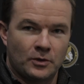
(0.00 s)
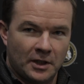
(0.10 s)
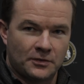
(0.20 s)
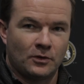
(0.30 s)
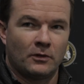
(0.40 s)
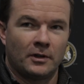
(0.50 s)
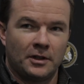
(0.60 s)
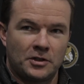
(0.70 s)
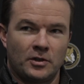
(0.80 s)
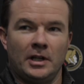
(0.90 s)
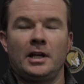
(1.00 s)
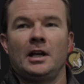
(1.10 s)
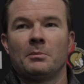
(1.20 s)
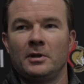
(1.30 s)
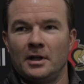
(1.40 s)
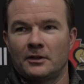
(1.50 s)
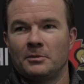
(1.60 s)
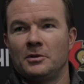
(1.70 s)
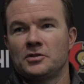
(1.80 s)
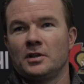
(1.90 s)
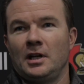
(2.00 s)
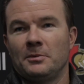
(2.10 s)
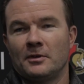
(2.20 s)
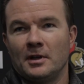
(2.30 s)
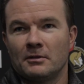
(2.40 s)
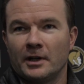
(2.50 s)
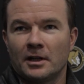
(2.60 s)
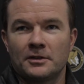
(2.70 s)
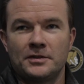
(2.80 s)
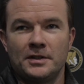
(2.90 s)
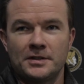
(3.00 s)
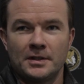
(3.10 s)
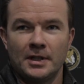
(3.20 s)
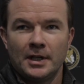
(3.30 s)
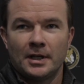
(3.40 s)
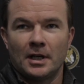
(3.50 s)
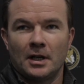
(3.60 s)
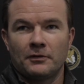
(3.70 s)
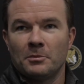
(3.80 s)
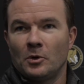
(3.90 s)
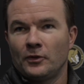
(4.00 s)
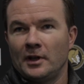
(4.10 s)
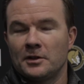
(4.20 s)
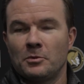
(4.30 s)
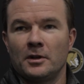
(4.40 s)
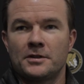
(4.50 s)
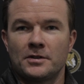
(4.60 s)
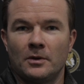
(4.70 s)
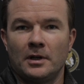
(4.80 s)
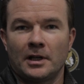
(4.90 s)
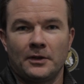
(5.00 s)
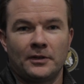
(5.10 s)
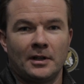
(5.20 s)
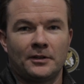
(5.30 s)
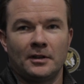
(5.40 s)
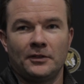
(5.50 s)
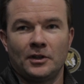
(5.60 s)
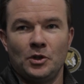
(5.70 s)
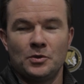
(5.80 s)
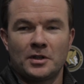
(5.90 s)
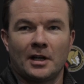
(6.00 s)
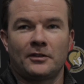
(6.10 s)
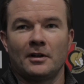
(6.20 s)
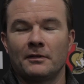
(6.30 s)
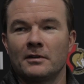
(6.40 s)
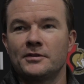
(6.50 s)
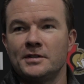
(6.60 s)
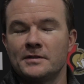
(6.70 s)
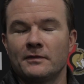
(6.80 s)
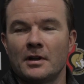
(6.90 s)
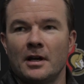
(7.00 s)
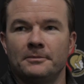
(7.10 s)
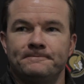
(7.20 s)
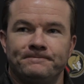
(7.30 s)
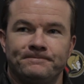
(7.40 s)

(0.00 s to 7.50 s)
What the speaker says: transfer over into training camp and the exhibition games and then the regular season from both standpoints. So, like you say, it's a huge kickstart for the season for that.